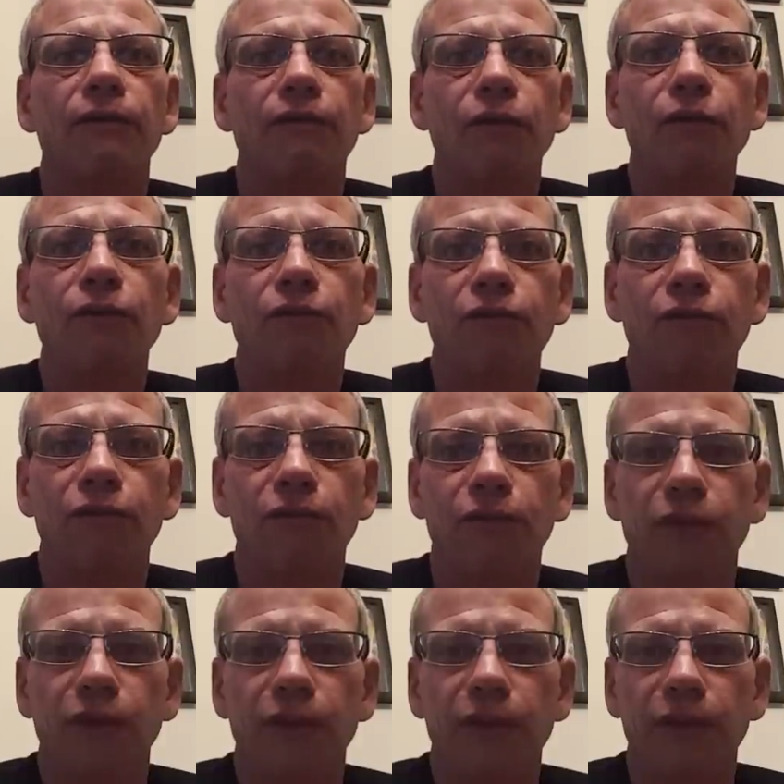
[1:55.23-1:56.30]
Fourth
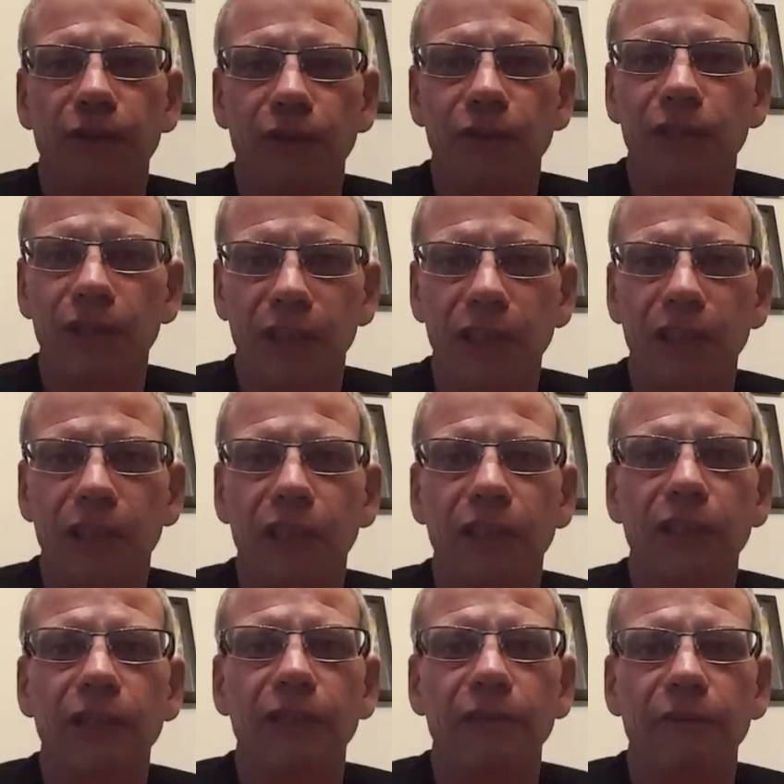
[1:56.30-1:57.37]
night, on the third
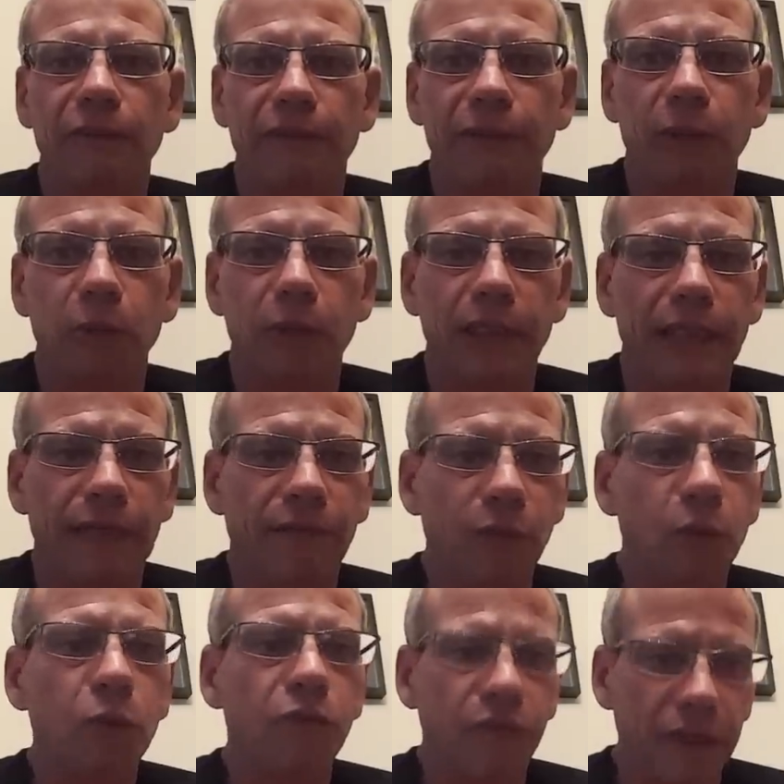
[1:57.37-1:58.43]
night, we recorded our
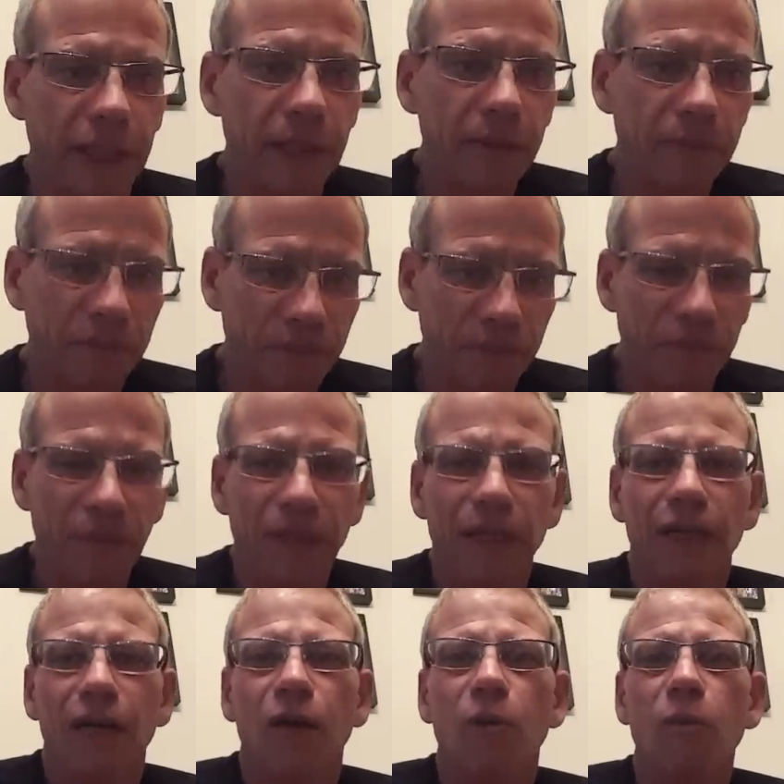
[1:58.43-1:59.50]
fourth video
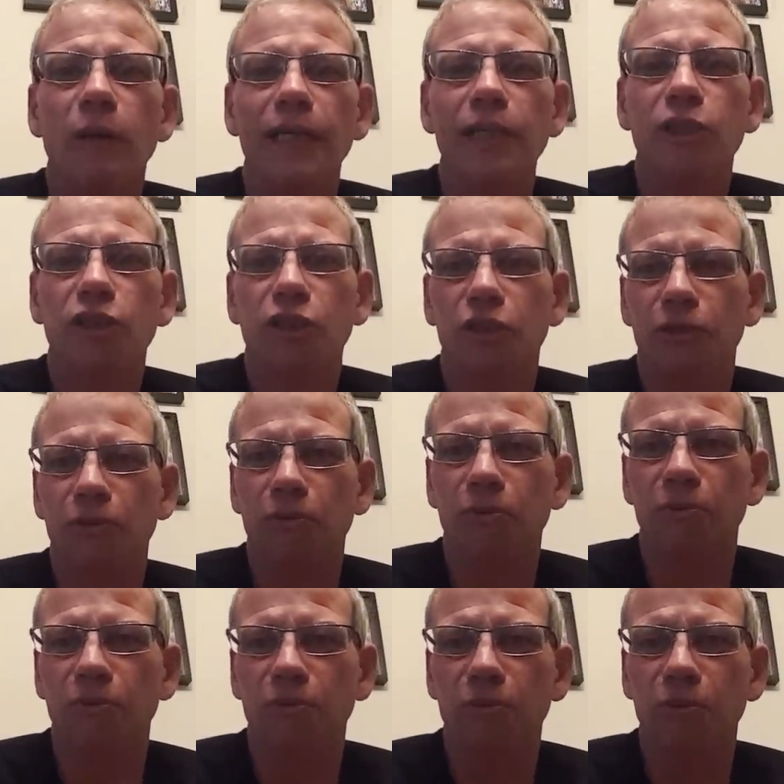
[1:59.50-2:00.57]
which
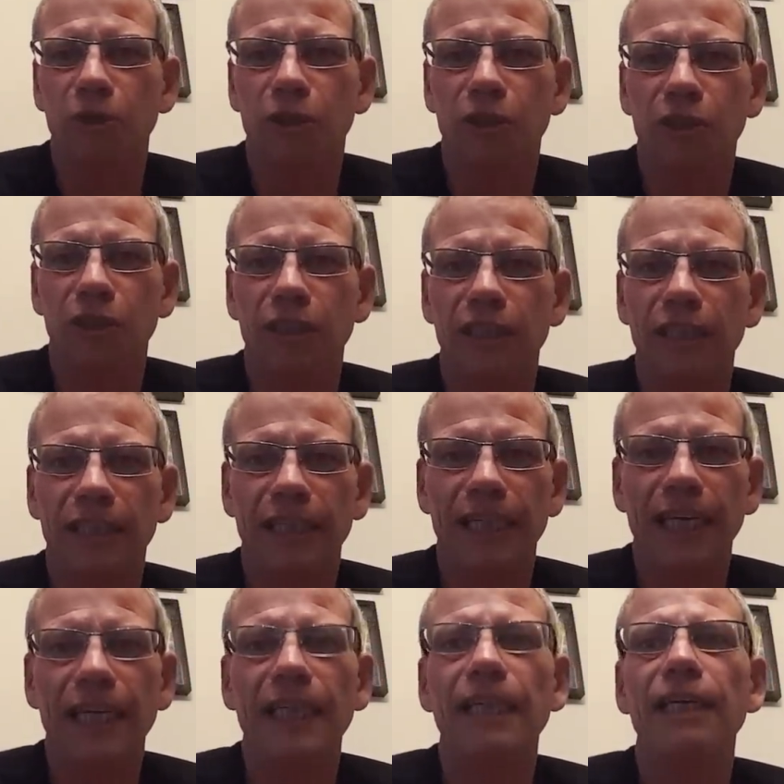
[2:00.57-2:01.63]
was
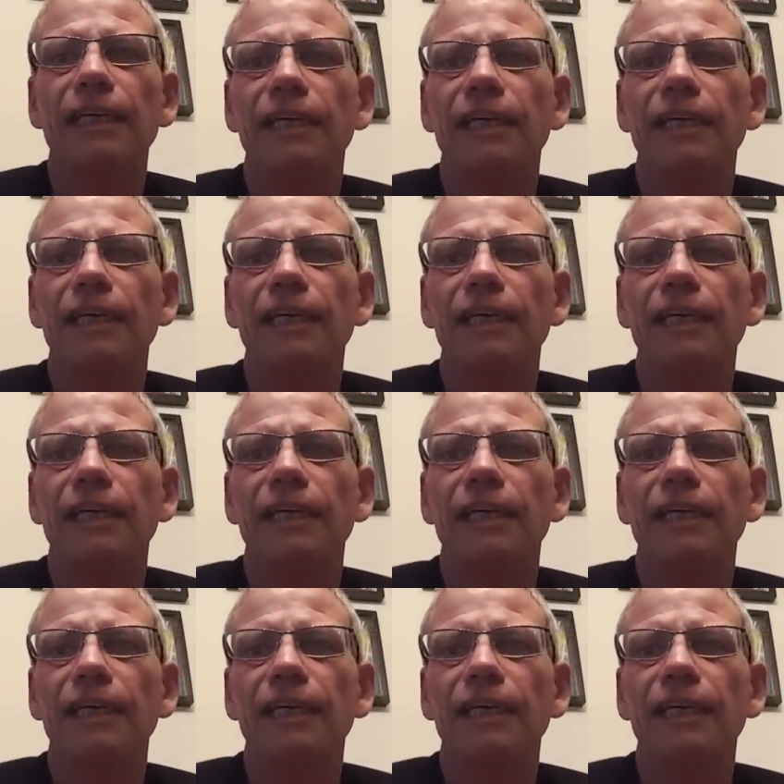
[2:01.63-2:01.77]
again